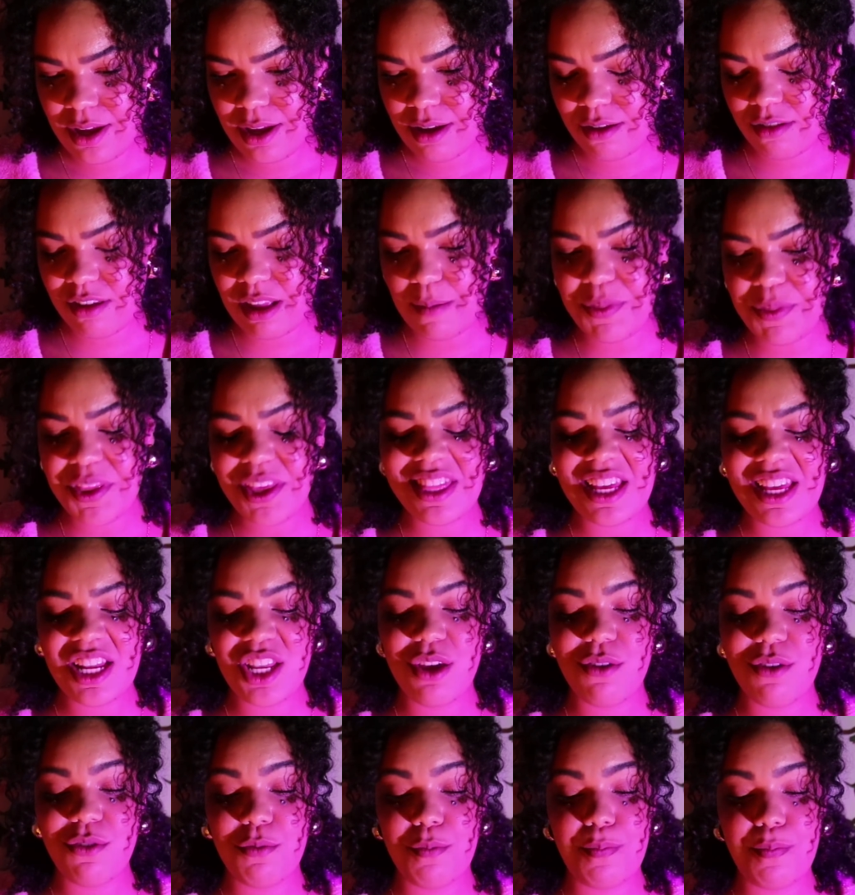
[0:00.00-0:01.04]
Something that
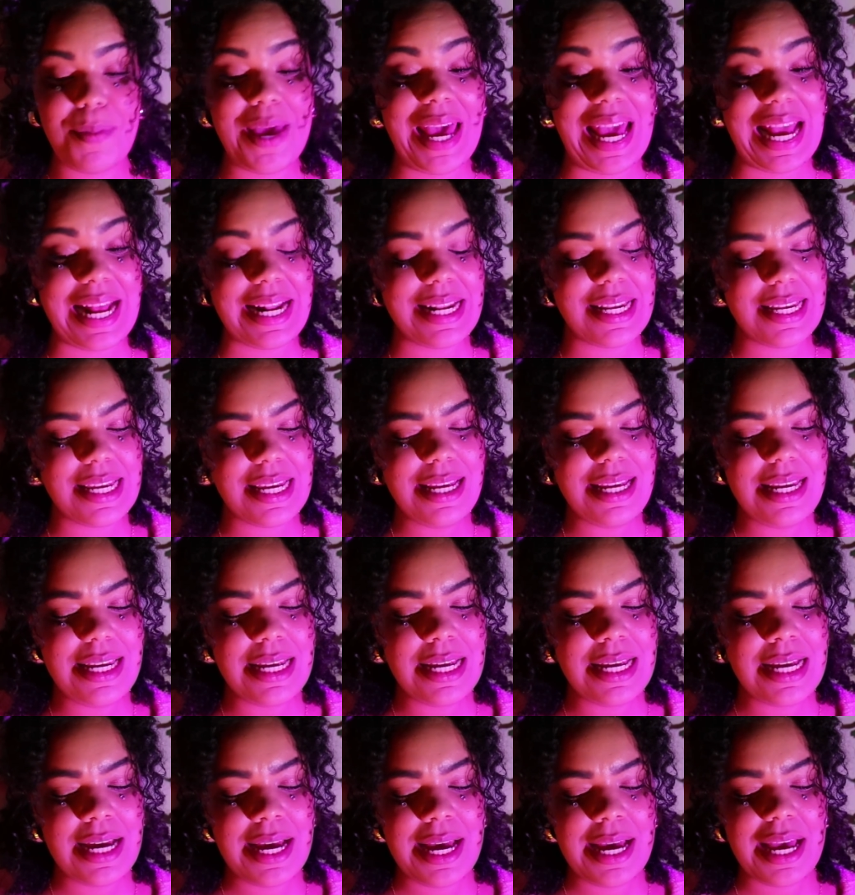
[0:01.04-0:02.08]
you've painted
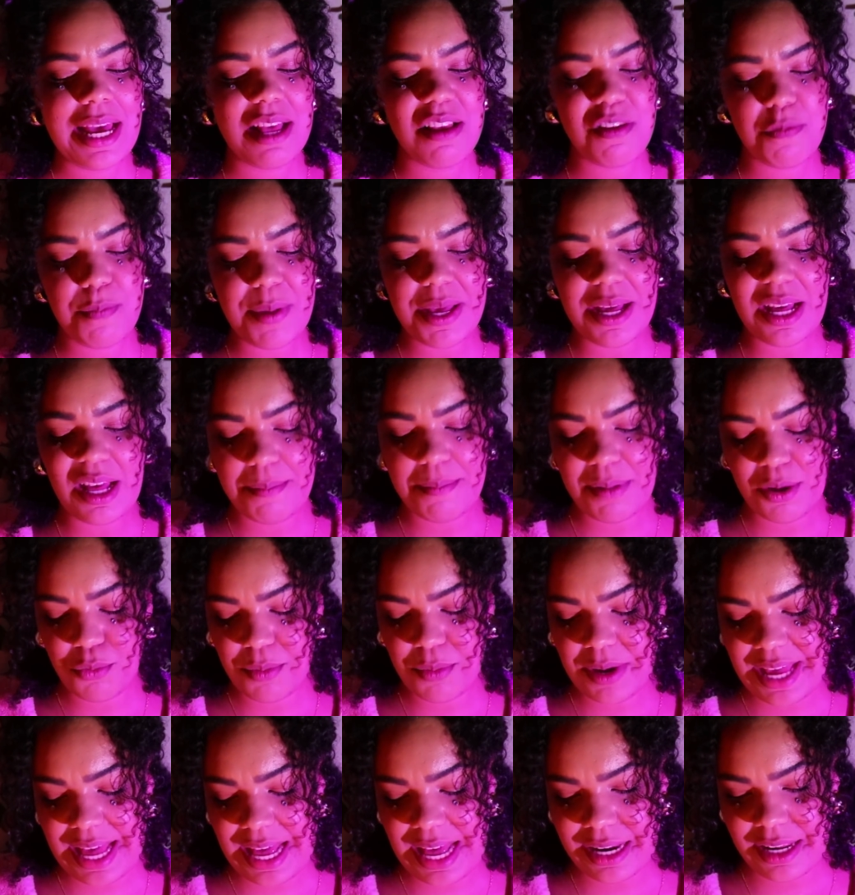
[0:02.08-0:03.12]
is becoming
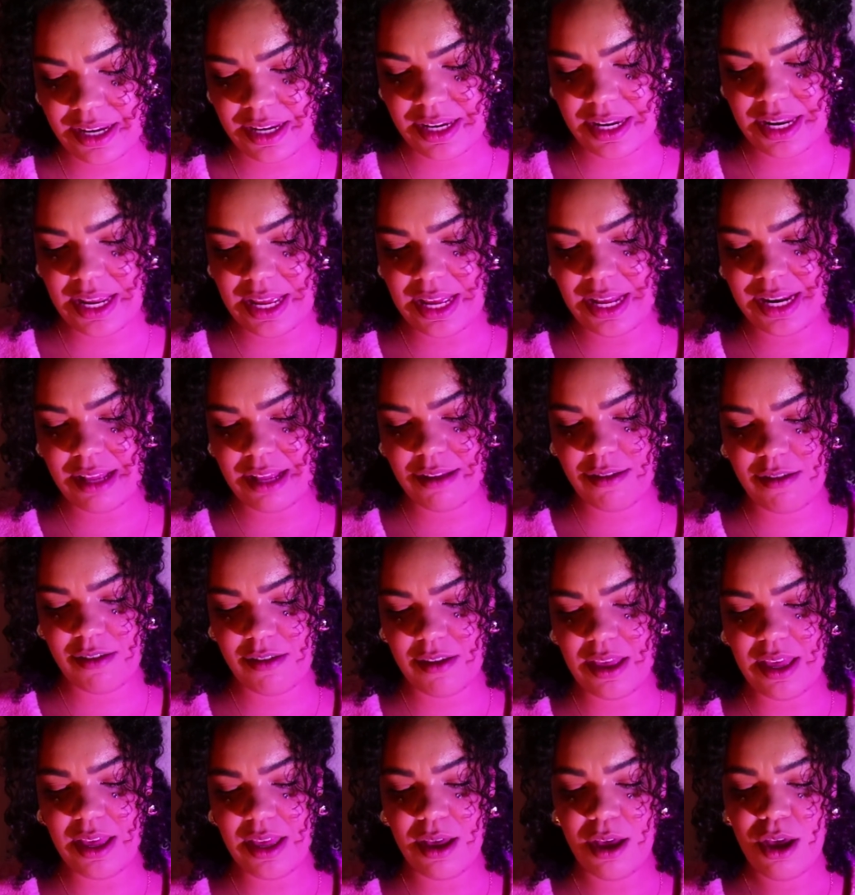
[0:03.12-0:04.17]
reality. Let's
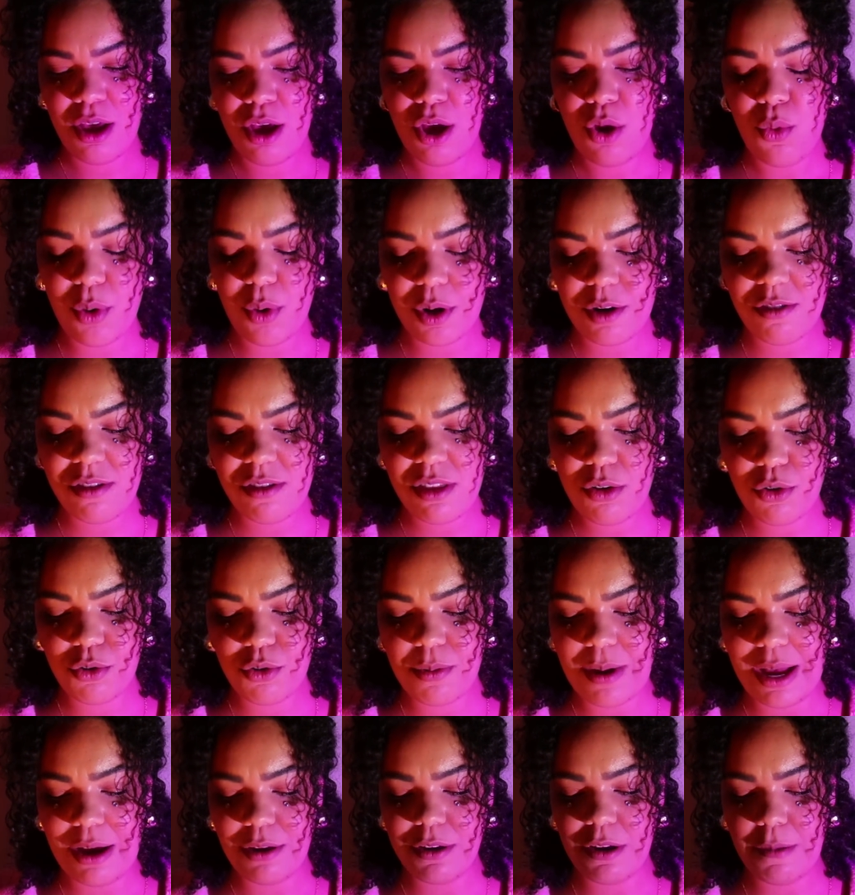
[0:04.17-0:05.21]
see. What is the
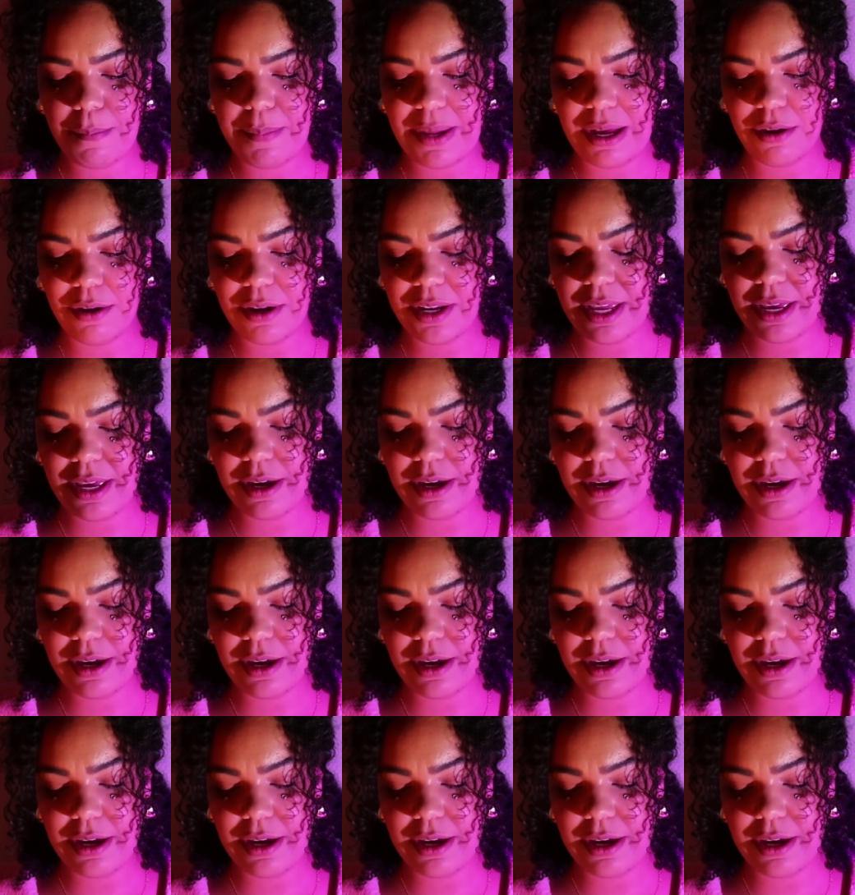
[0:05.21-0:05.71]
crown about